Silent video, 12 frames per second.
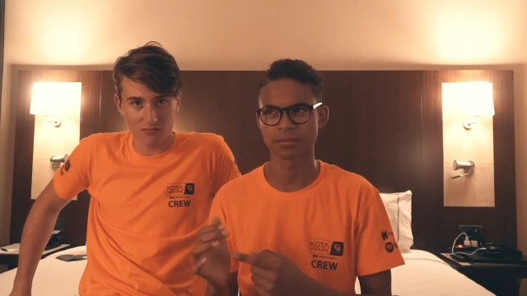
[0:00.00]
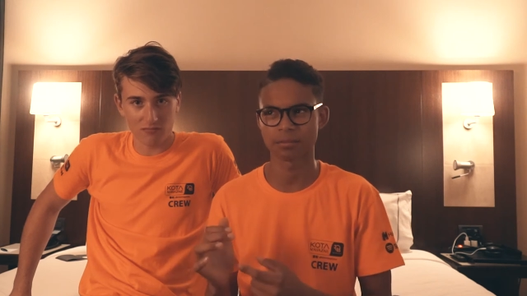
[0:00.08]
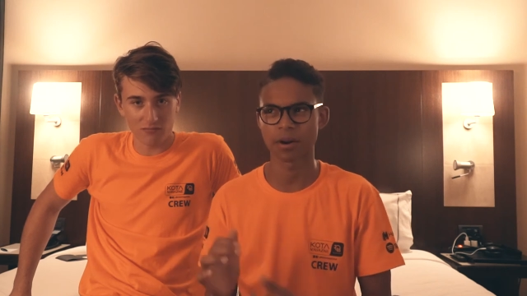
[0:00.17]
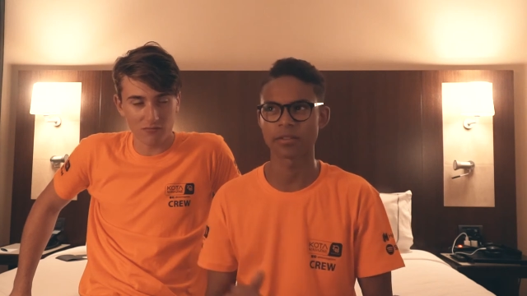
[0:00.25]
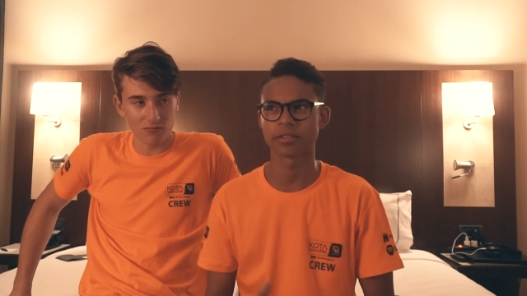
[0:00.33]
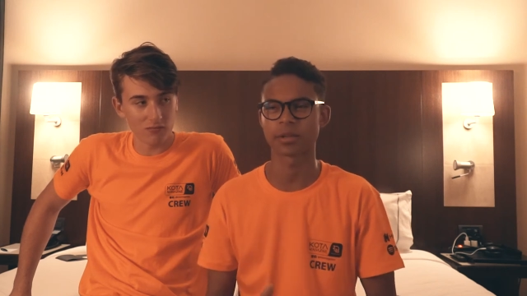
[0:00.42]

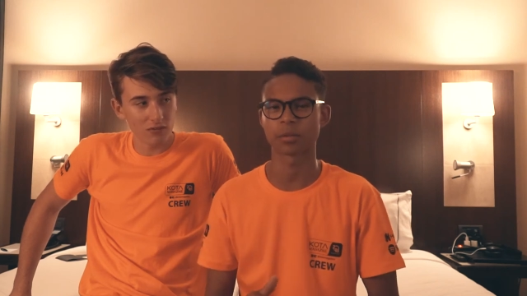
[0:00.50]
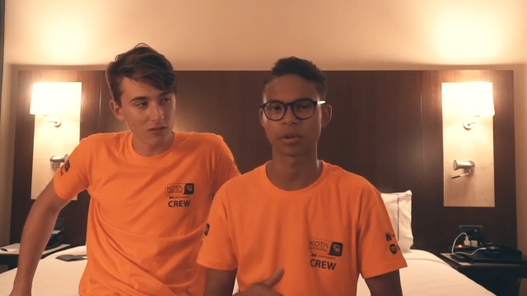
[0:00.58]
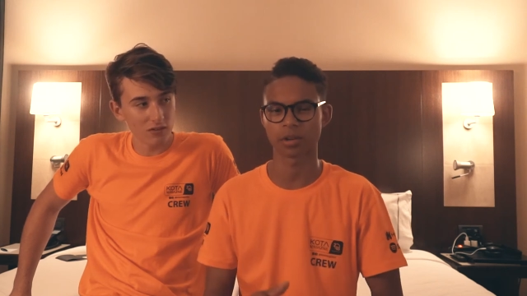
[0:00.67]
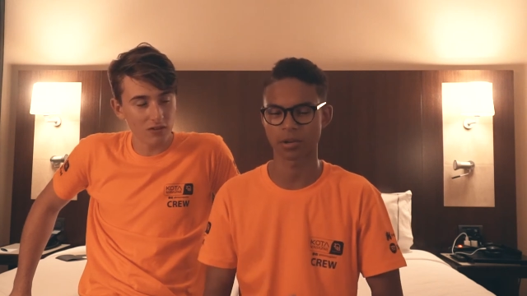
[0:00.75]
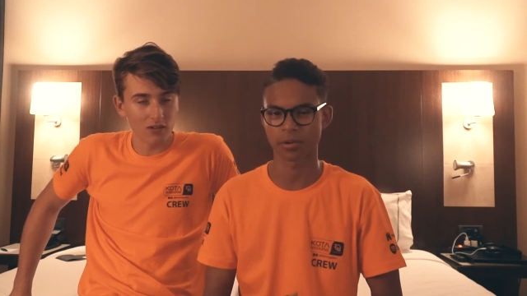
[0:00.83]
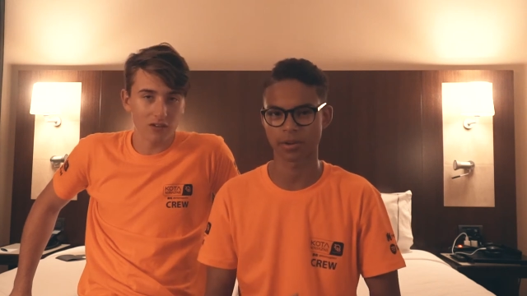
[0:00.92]
Speaker 1: Monday we're
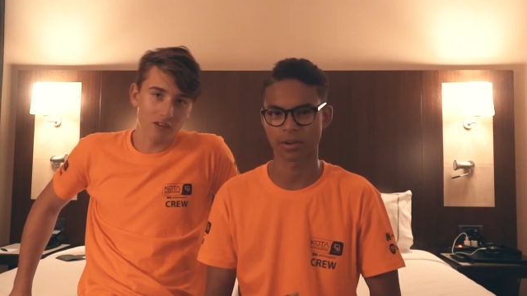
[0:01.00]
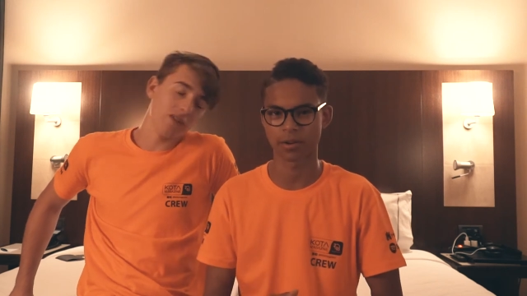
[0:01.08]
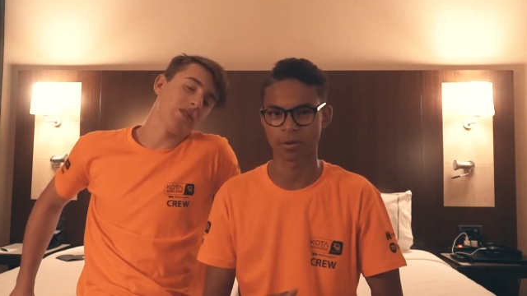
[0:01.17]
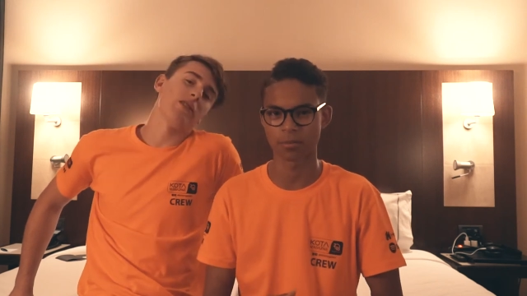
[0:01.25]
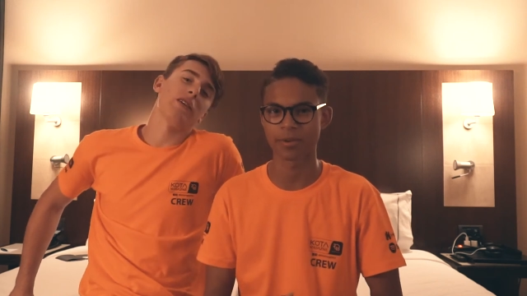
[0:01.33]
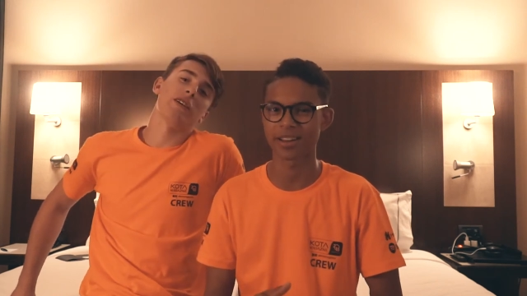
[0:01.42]
going
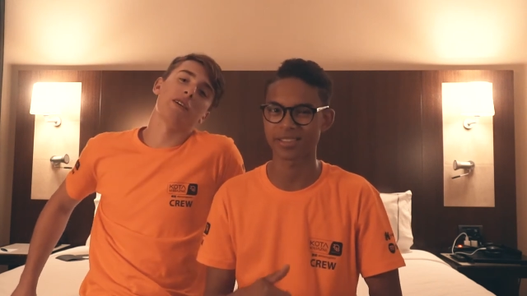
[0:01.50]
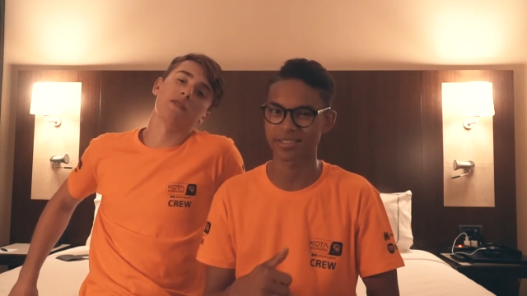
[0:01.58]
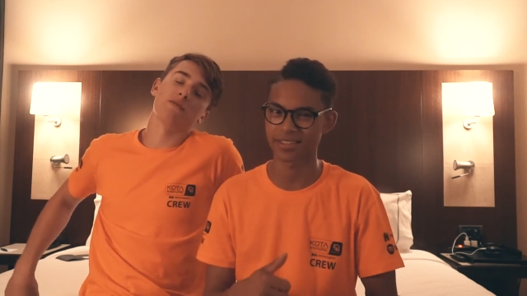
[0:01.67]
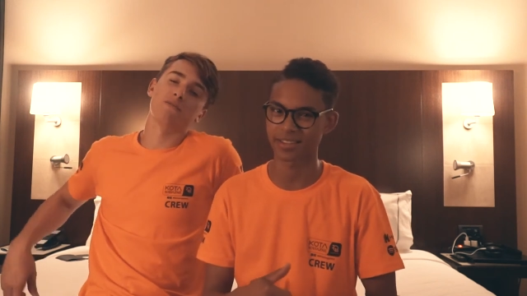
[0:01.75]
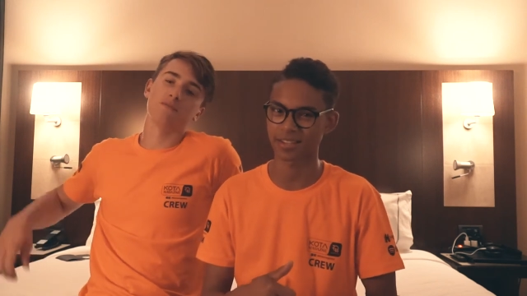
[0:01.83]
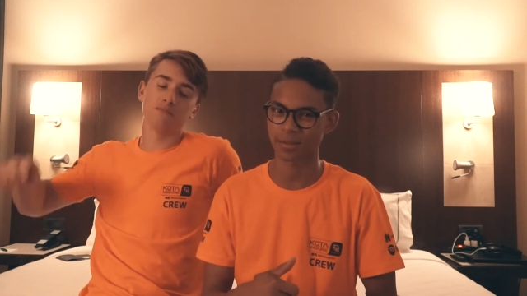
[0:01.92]
home. Yeah. I
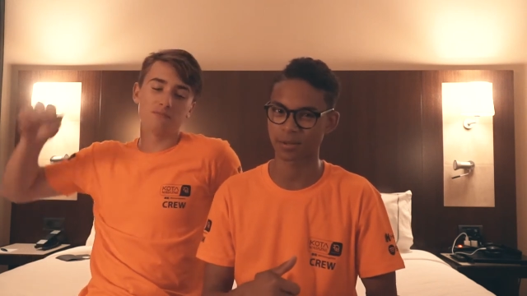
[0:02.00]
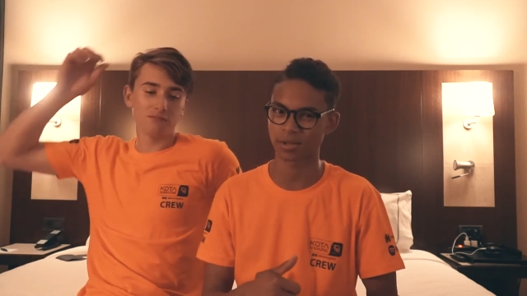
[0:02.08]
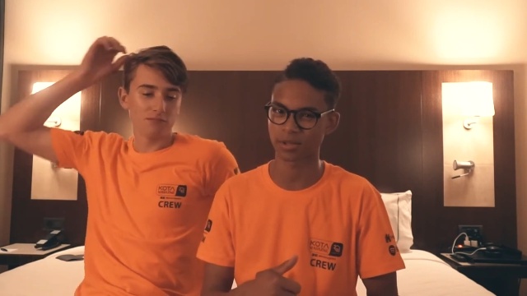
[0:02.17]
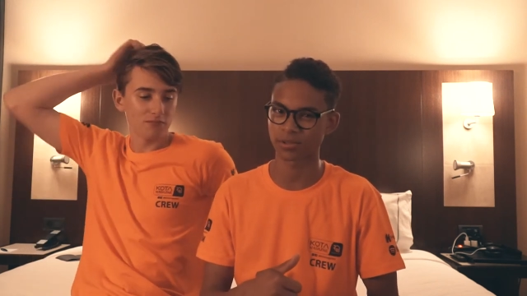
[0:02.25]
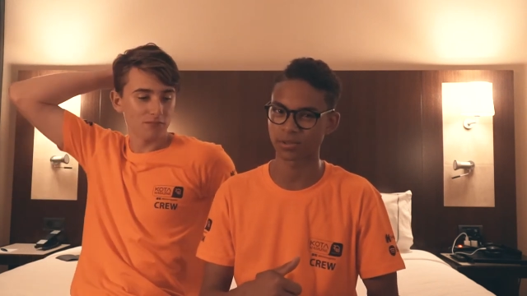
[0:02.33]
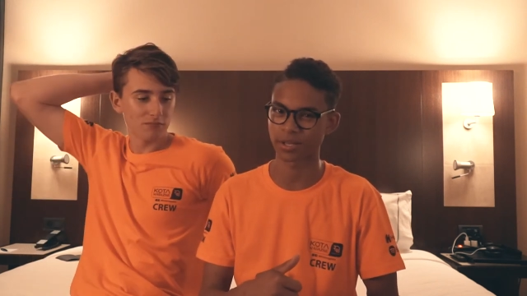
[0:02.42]
think I'm
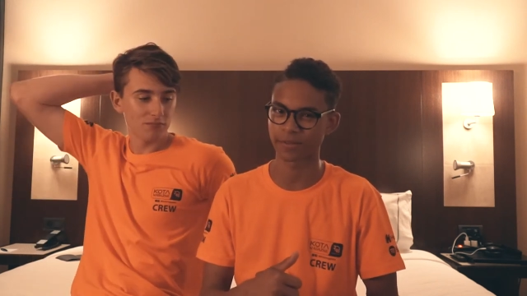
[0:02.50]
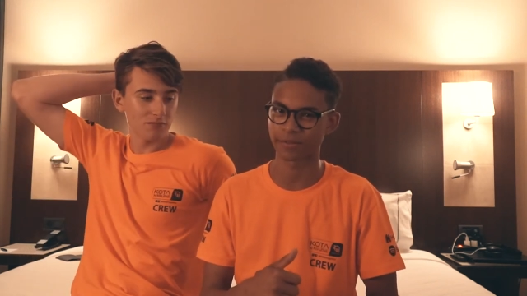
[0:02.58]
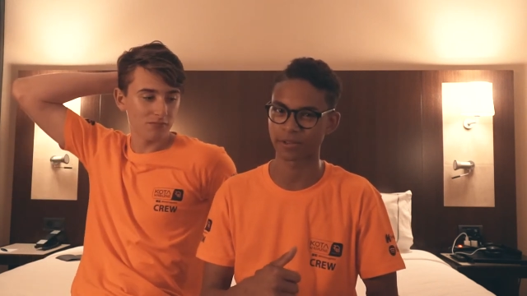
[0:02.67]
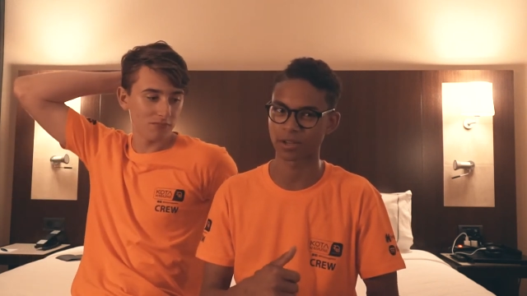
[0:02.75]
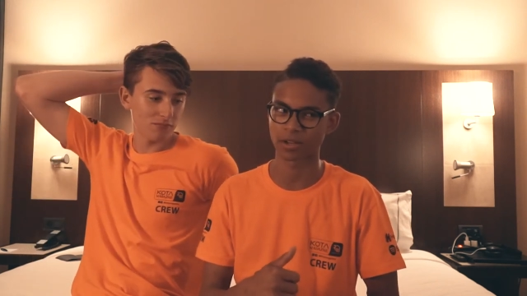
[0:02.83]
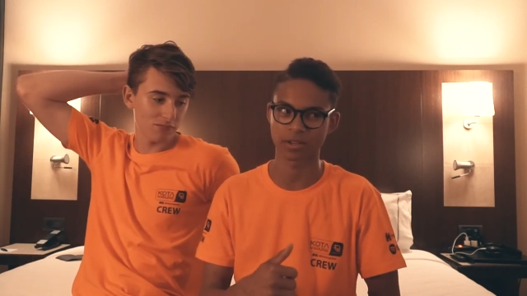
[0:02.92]
gonna do a
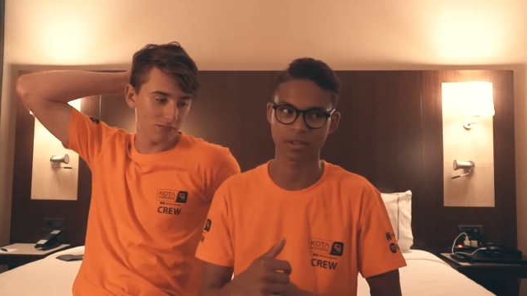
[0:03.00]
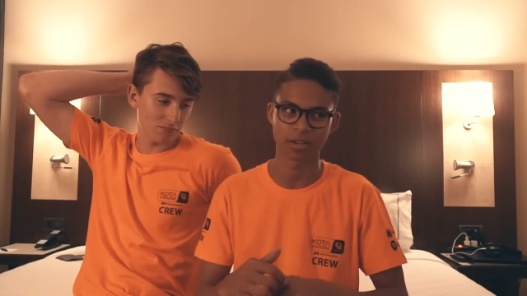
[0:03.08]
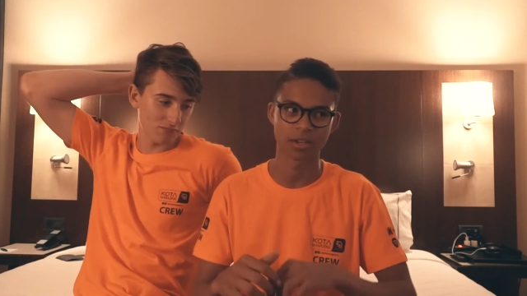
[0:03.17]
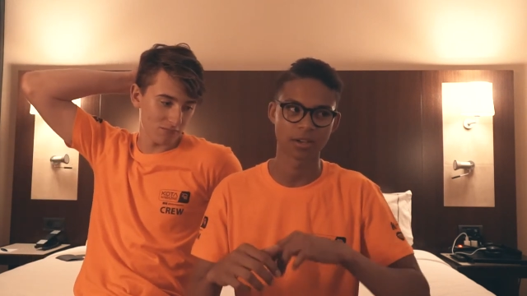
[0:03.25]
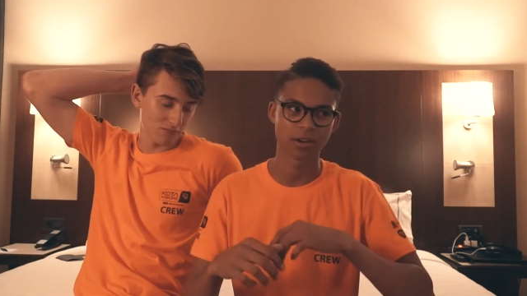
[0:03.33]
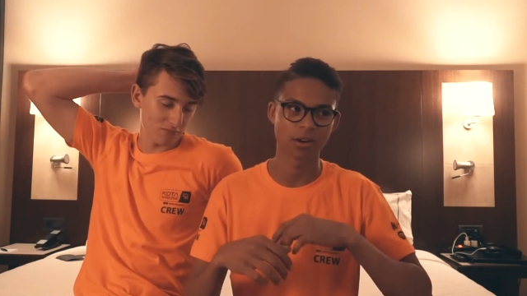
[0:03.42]
vlog
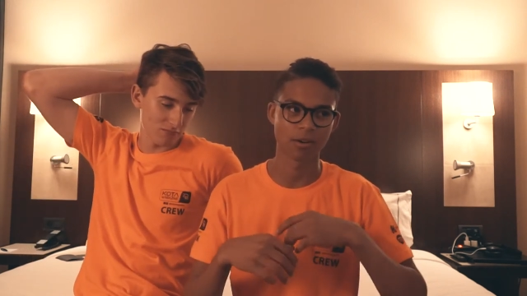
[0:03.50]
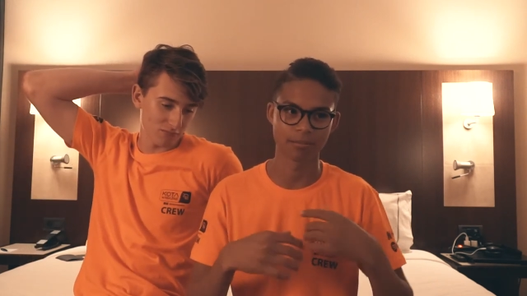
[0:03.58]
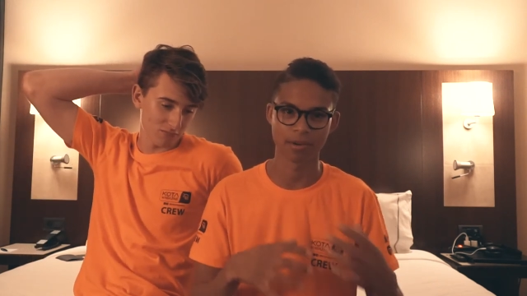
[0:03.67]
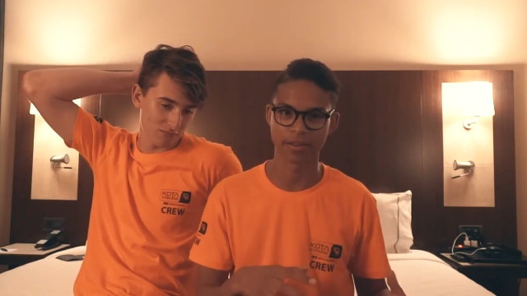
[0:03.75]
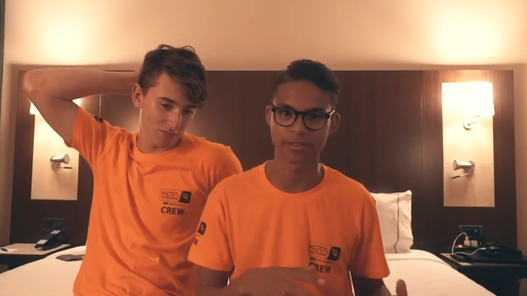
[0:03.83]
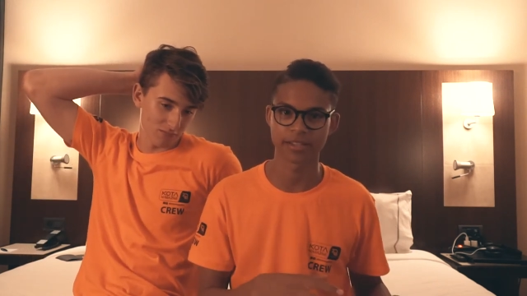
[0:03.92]
on
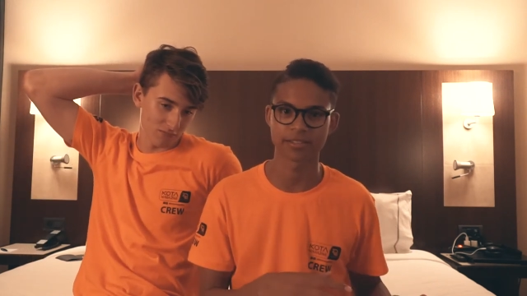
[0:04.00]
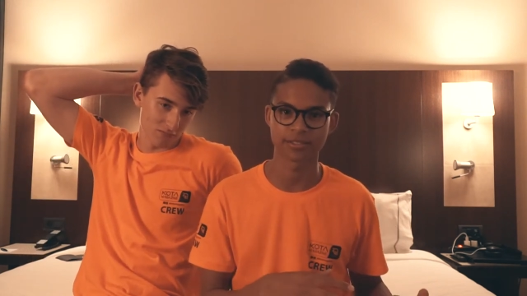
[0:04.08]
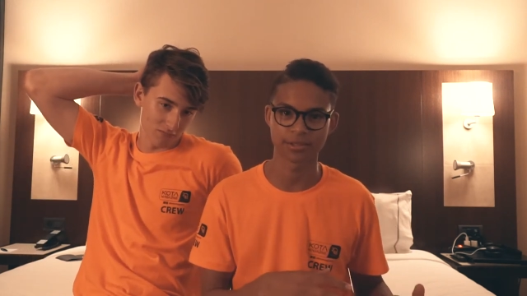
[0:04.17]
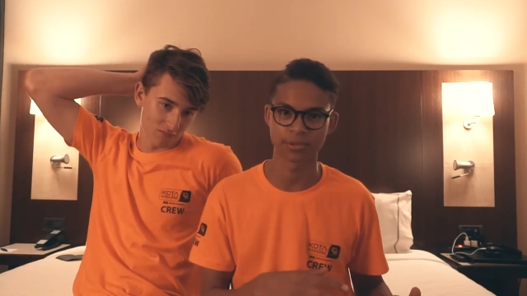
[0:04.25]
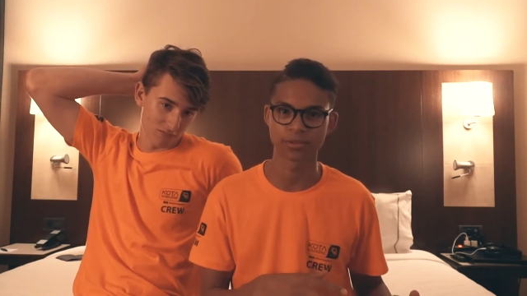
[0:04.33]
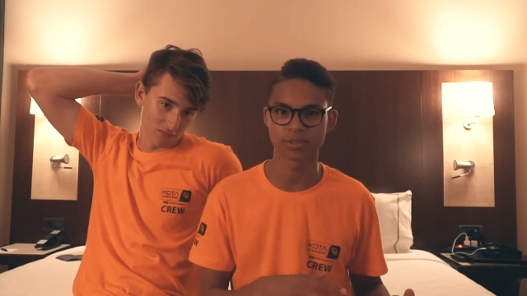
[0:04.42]
Monday too.